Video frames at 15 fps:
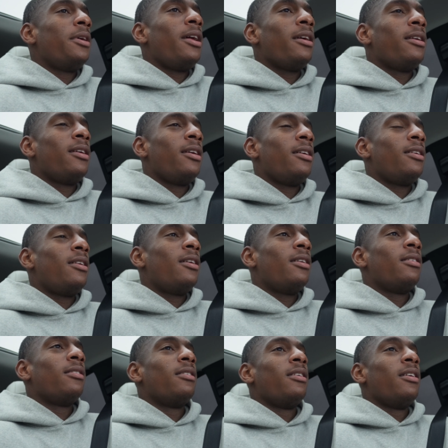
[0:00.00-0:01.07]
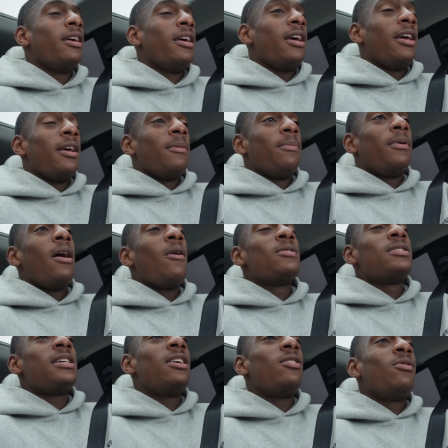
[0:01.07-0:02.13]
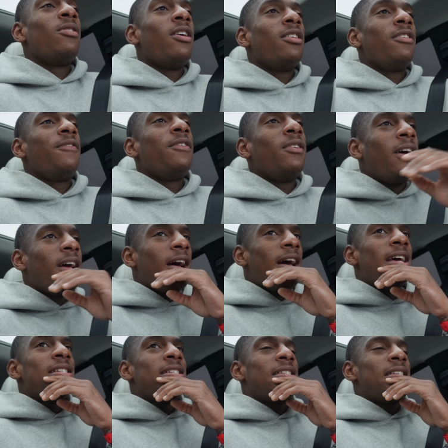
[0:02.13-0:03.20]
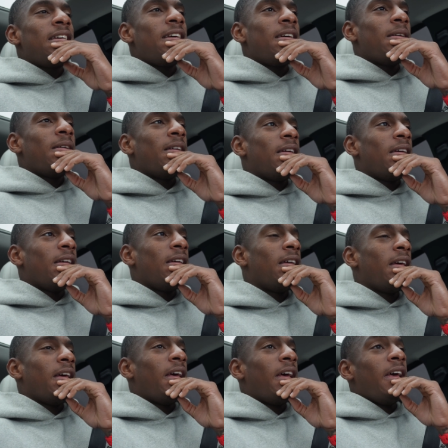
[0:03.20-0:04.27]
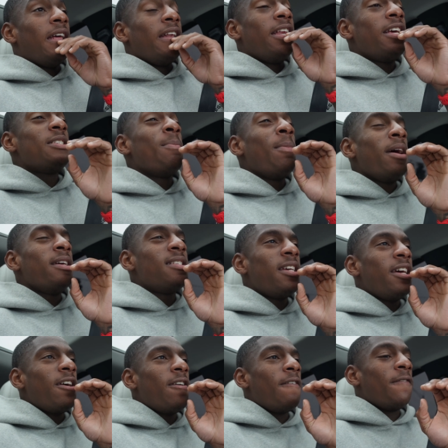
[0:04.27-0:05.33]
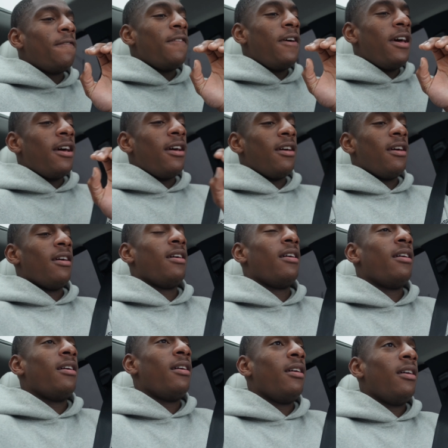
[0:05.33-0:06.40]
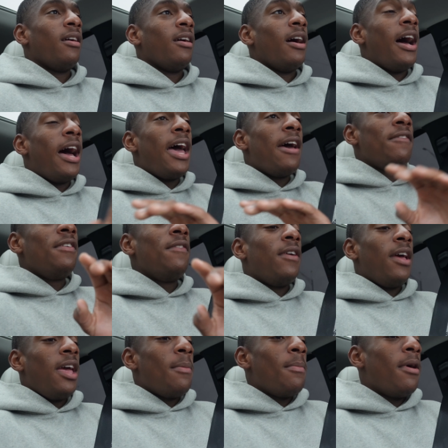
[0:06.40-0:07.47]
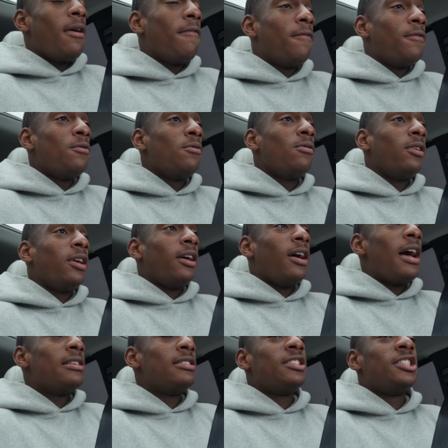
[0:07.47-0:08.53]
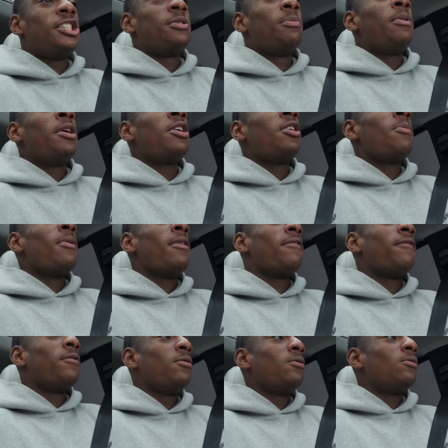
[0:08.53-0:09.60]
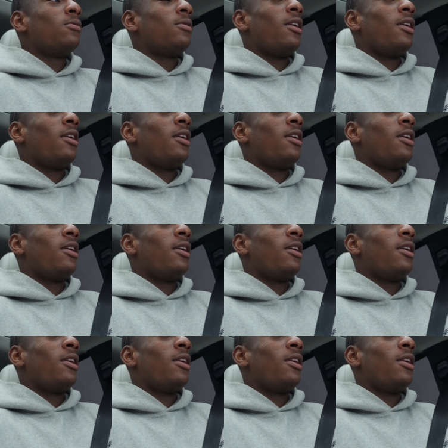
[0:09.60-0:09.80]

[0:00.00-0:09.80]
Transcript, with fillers: I can't lie. But I was saying on the other video, like I had just said, this might sound fat. I haven't even ate my food yet. I just smell my food.